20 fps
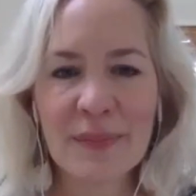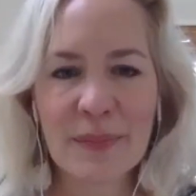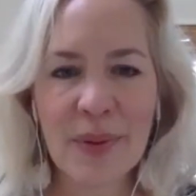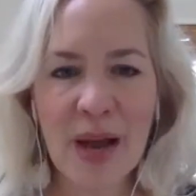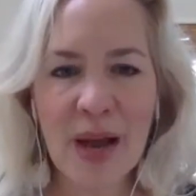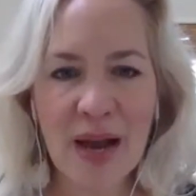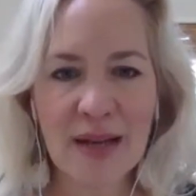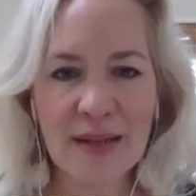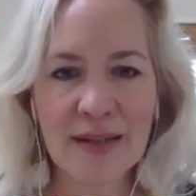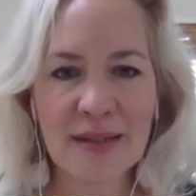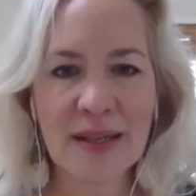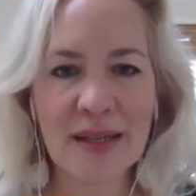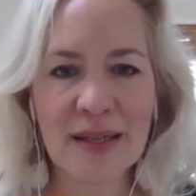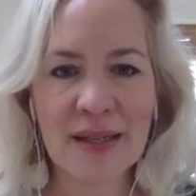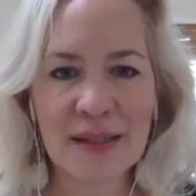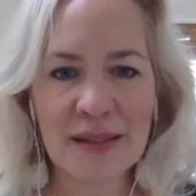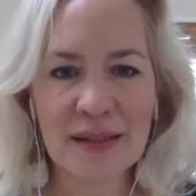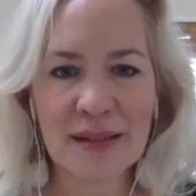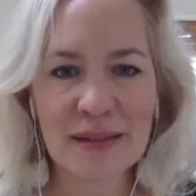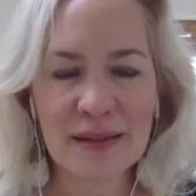
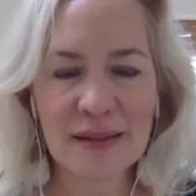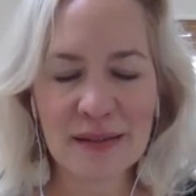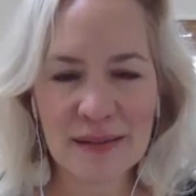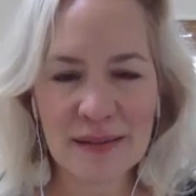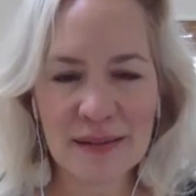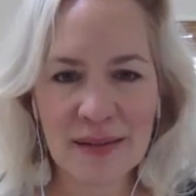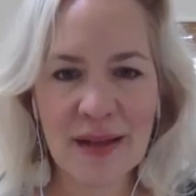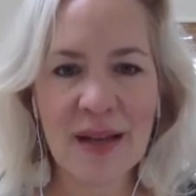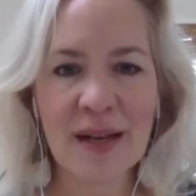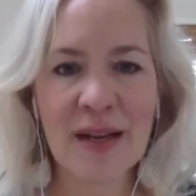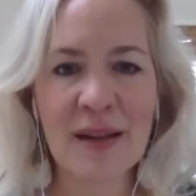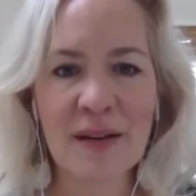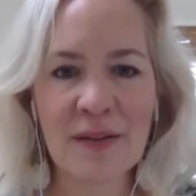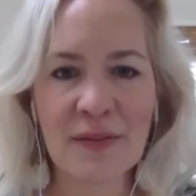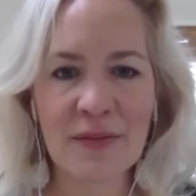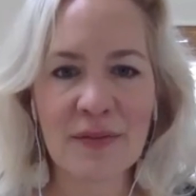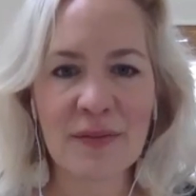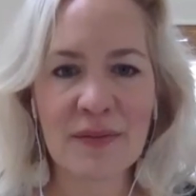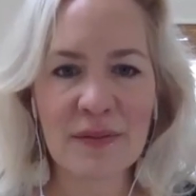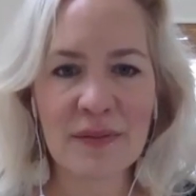passing any
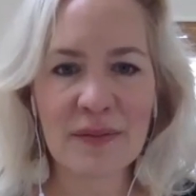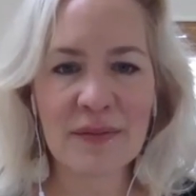of